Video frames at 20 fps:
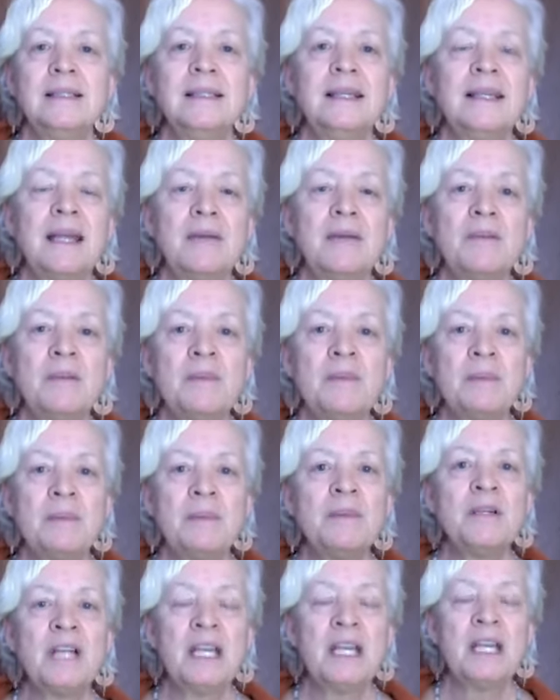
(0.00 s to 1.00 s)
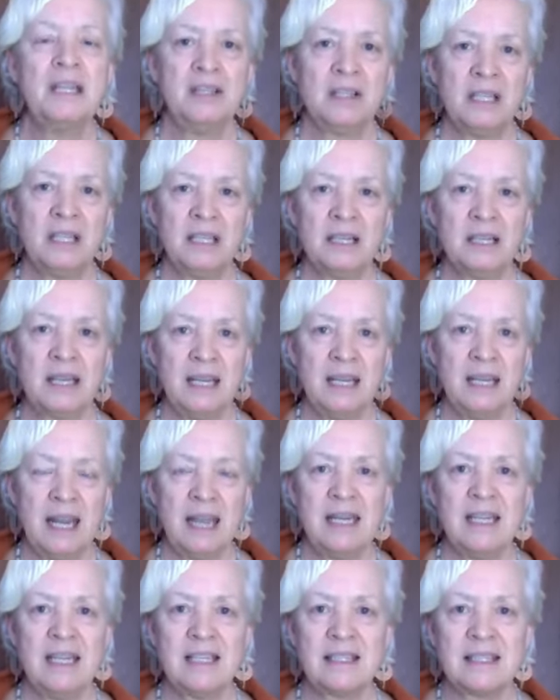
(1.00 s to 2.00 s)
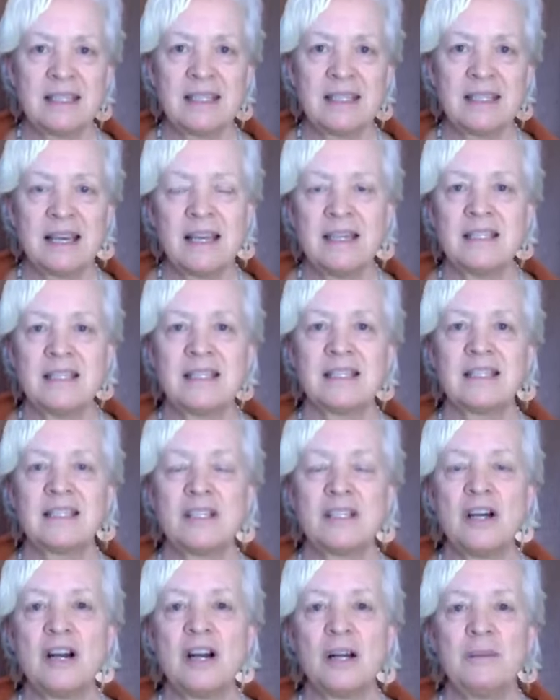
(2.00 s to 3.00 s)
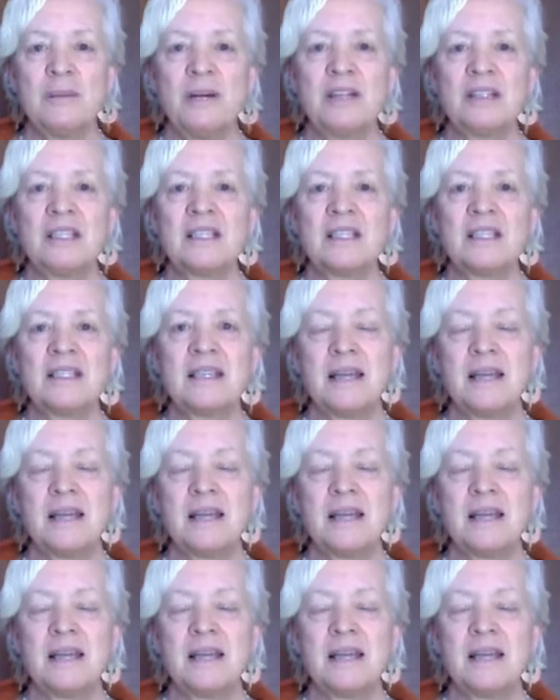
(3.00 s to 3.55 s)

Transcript: And I remember hearing a Canadian scientist talk about this,